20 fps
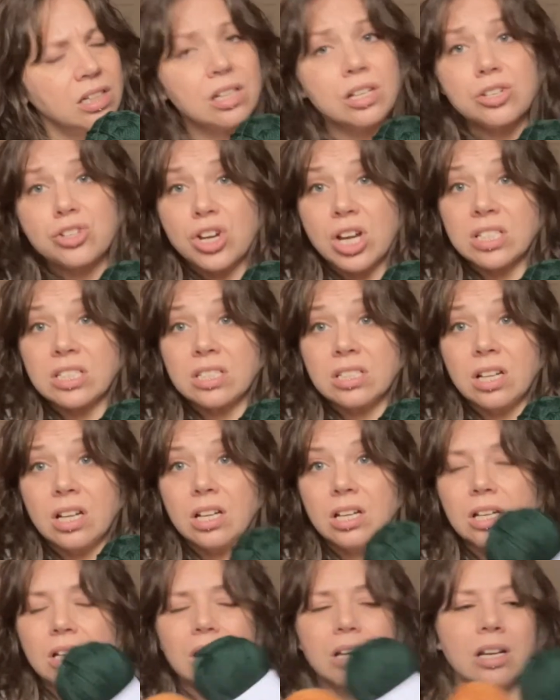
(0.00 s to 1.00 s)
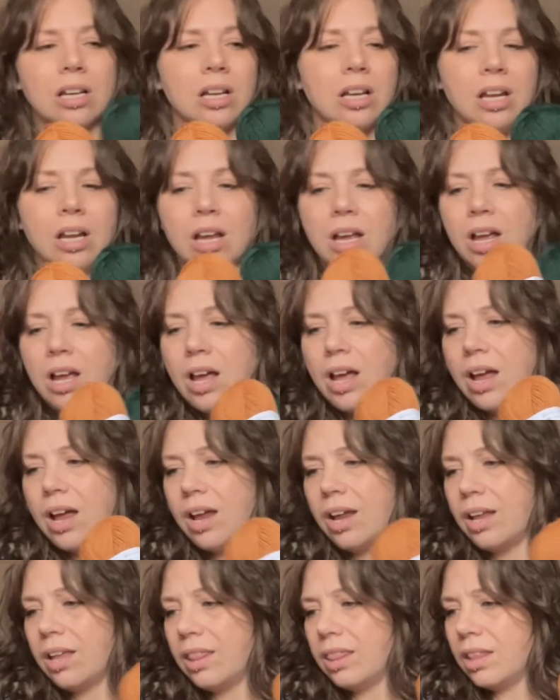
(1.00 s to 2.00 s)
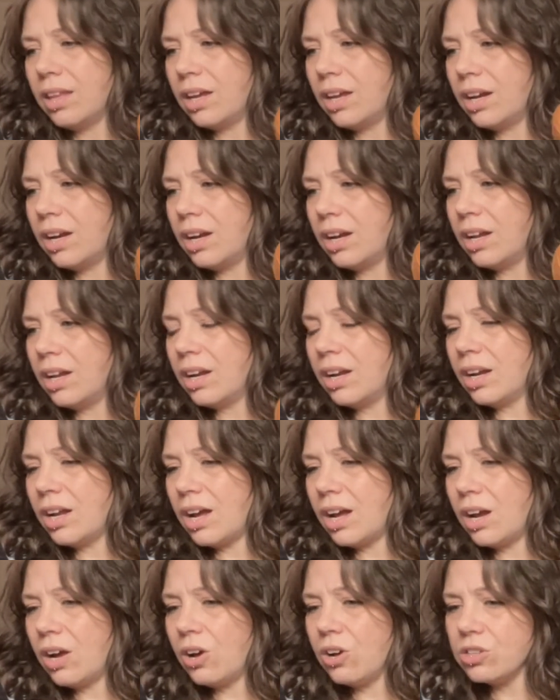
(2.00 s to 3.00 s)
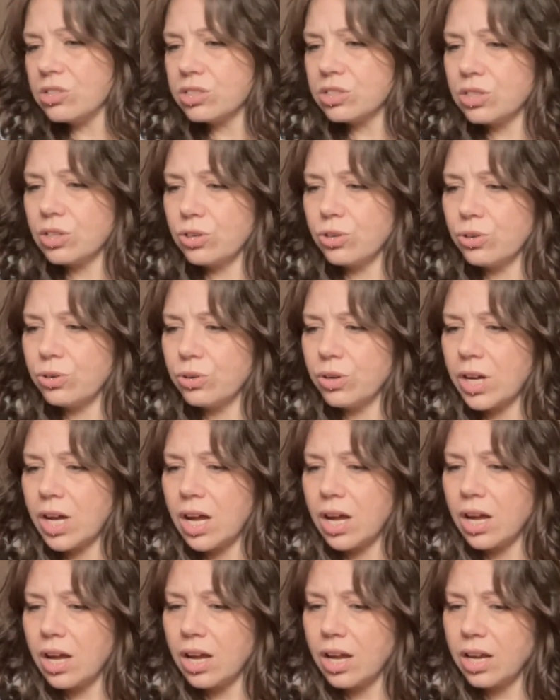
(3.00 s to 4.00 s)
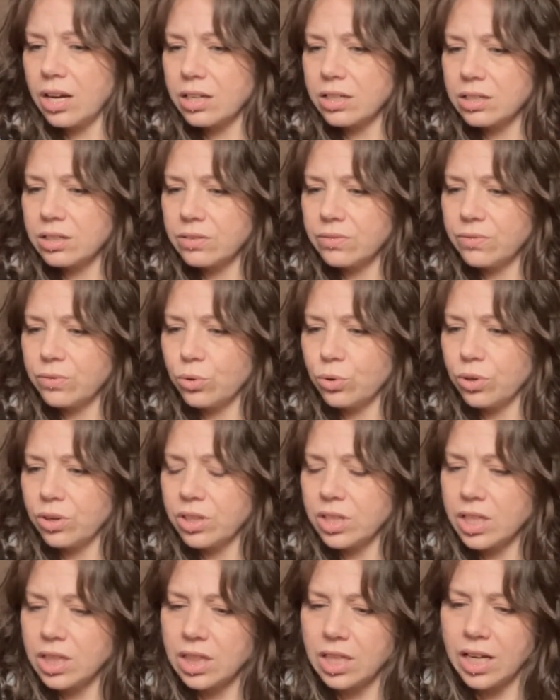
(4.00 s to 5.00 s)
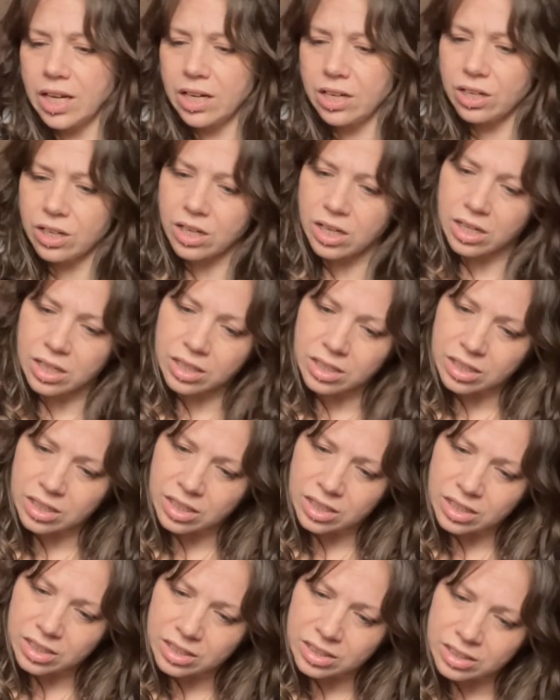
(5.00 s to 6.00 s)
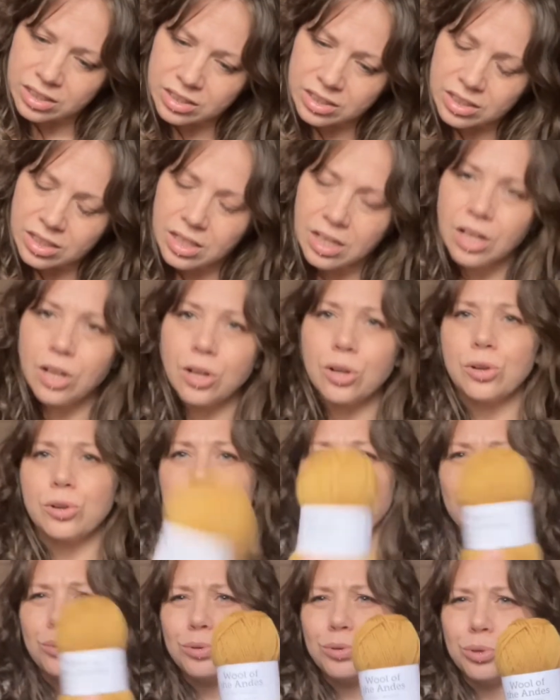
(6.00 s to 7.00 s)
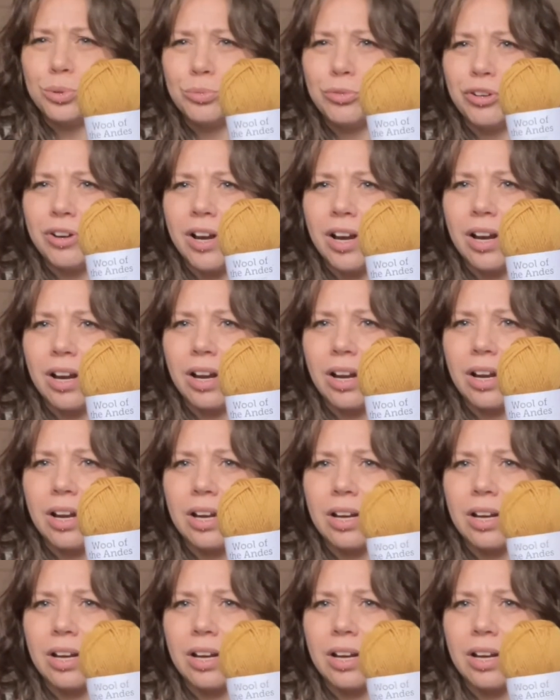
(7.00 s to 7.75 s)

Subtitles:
Chestnut. And then I also got, for the lighter colors, Turmeric